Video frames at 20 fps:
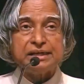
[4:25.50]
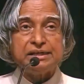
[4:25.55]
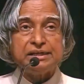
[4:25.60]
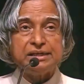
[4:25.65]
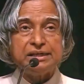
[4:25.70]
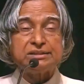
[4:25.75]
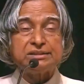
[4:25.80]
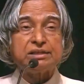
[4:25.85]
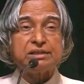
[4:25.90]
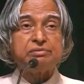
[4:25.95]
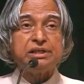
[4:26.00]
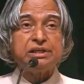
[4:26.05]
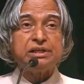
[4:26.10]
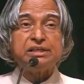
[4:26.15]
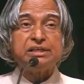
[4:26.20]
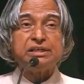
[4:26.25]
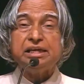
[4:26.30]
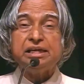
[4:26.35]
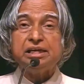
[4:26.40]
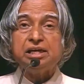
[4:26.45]
in
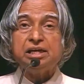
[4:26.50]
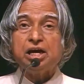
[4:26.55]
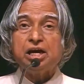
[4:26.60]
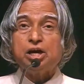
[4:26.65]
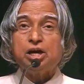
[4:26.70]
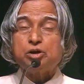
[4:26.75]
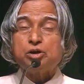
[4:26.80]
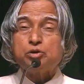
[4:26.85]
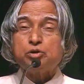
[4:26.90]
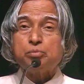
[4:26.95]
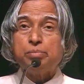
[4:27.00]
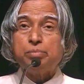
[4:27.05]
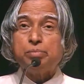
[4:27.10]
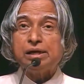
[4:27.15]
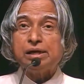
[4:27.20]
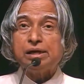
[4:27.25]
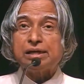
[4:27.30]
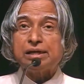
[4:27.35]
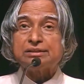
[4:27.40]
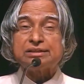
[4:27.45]
1973 to
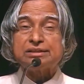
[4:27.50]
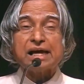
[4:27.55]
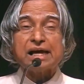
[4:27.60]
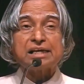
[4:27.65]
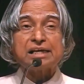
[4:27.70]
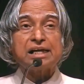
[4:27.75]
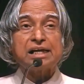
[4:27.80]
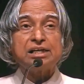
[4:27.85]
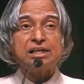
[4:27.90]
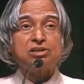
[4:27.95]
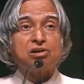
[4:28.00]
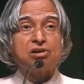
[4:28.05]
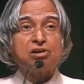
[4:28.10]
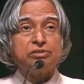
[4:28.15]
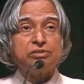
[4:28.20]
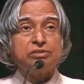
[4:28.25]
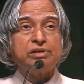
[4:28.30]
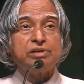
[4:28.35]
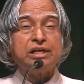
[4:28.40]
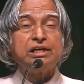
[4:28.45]
build a satellite
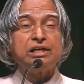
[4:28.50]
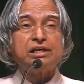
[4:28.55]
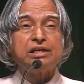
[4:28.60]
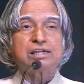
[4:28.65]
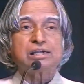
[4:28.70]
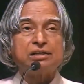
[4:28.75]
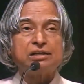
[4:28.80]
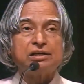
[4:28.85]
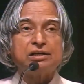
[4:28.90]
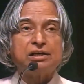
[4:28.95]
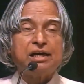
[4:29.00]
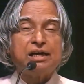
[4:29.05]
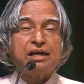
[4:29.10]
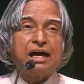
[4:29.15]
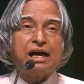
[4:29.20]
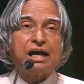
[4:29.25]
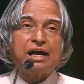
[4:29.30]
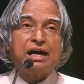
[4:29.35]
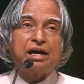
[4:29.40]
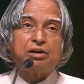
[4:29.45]
launch vehicle,
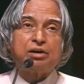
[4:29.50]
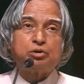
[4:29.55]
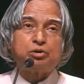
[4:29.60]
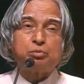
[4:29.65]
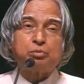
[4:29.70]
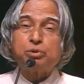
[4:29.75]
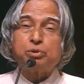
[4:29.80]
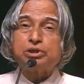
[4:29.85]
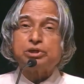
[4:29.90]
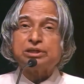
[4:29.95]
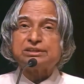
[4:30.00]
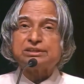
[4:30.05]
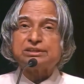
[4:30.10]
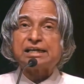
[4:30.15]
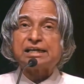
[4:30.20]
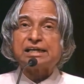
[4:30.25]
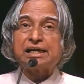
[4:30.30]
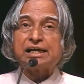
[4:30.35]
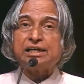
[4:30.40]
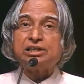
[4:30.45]
to put a
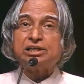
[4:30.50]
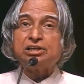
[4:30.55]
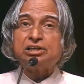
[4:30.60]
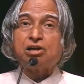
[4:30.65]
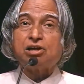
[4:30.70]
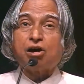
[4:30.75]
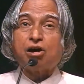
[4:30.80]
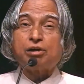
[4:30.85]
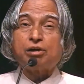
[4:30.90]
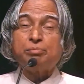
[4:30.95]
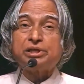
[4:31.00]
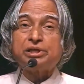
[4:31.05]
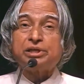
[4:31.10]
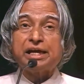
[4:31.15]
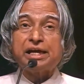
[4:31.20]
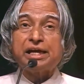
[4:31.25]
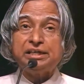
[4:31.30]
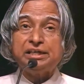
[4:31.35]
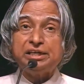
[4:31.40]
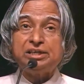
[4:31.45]
satellite in the orbit.
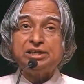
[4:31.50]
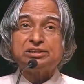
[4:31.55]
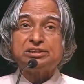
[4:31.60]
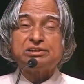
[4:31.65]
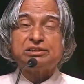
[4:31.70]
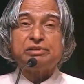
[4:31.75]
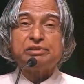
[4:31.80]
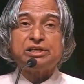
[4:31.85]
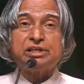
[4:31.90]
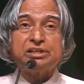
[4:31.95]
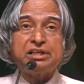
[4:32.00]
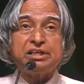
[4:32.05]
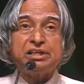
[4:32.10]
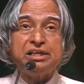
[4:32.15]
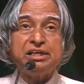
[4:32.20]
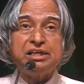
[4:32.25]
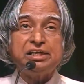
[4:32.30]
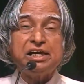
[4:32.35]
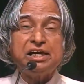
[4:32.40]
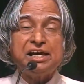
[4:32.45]

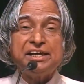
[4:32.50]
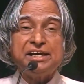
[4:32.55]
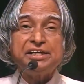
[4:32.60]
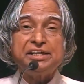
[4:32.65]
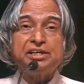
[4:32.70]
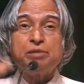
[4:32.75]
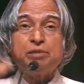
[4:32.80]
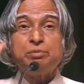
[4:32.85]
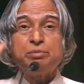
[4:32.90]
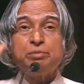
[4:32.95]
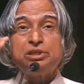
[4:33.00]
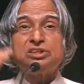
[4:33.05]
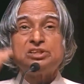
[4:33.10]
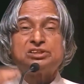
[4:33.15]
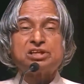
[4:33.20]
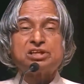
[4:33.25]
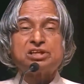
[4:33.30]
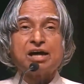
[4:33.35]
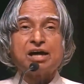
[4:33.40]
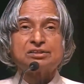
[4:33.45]
1973 he gave me
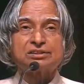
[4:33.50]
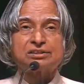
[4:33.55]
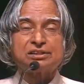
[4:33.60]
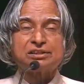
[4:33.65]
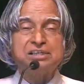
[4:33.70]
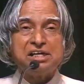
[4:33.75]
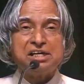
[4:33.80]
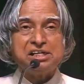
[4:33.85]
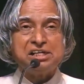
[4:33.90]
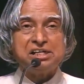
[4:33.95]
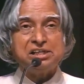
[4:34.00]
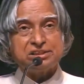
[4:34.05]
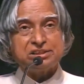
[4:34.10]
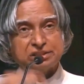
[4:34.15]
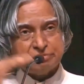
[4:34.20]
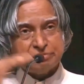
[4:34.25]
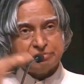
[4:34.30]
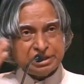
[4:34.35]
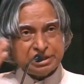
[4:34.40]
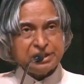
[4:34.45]
this task. In
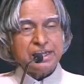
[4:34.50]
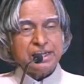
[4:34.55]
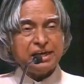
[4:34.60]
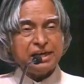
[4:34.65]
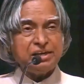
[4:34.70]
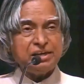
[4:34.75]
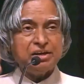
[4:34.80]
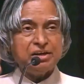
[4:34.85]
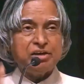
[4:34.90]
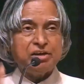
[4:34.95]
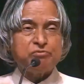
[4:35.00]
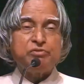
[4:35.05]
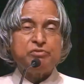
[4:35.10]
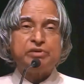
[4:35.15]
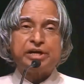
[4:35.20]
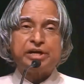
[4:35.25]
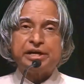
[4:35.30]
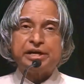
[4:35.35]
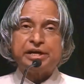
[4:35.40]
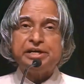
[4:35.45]
79 we
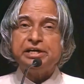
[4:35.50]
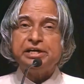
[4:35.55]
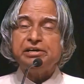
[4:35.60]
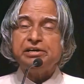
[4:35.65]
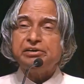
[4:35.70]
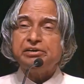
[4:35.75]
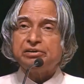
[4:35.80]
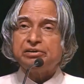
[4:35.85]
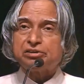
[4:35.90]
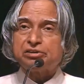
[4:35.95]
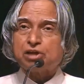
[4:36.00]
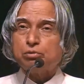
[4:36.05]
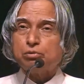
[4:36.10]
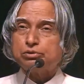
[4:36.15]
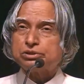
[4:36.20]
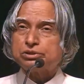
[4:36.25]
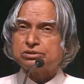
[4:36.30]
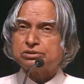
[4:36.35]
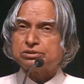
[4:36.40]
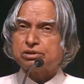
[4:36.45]
were ready,
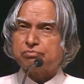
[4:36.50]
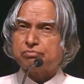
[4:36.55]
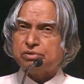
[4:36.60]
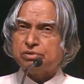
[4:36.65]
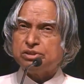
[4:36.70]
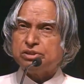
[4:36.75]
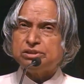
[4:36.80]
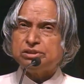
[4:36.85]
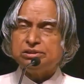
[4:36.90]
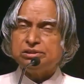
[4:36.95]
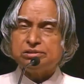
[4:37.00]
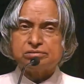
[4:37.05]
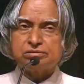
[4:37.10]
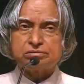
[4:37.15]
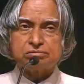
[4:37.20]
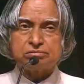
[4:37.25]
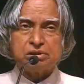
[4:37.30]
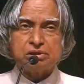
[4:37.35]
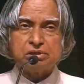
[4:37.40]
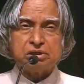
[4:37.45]
thousands of
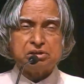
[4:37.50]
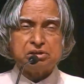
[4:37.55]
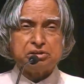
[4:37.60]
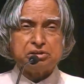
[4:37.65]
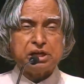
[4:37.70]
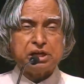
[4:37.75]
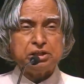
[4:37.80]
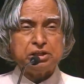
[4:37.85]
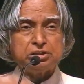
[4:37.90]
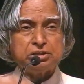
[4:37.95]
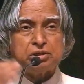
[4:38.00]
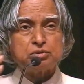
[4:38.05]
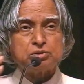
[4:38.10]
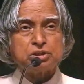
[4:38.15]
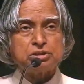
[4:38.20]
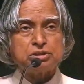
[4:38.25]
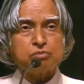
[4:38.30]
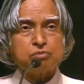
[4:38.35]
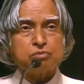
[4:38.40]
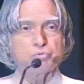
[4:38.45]
engineers,
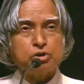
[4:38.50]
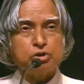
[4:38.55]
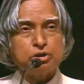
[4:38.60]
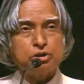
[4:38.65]
10,000 of